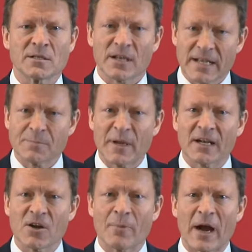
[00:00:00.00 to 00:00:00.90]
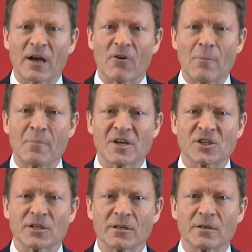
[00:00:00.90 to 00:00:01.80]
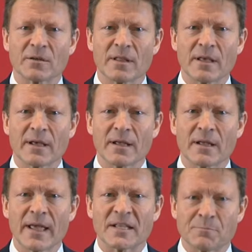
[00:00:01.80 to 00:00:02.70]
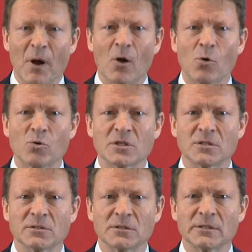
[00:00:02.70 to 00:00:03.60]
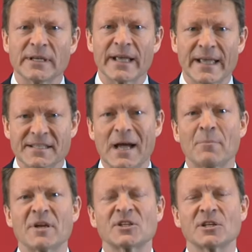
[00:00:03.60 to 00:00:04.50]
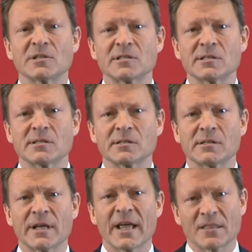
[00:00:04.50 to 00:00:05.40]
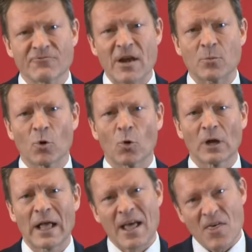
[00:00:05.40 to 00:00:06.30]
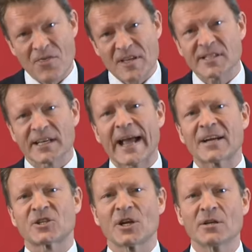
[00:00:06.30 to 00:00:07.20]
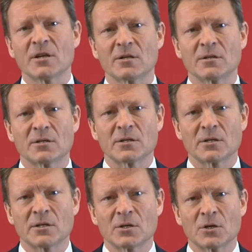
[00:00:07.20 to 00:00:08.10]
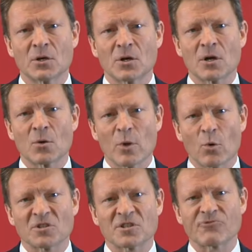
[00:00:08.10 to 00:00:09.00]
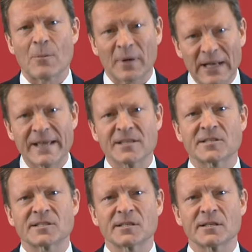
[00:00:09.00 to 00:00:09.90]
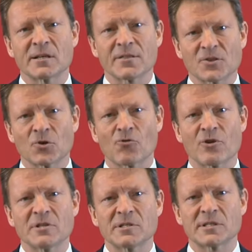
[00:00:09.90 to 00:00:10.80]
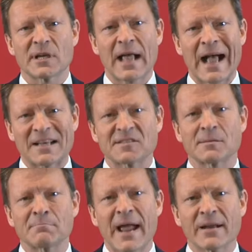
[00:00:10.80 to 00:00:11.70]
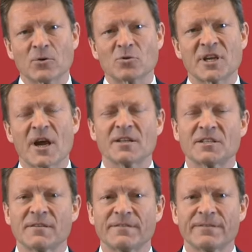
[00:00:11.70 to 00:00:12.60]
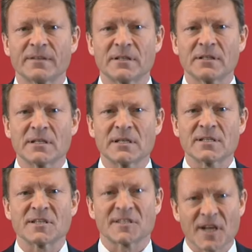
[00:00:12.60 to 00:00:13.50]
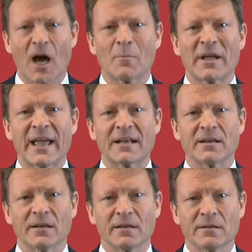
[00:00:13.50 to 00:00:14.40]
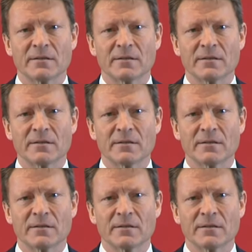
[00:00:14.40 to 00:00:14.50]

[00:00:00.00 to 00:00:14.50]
So let's be clear about our ambition. It's bold, it's ambitious. In the Red Wall, this election, we want to replace the Tories as the main alternative to Starmageddon.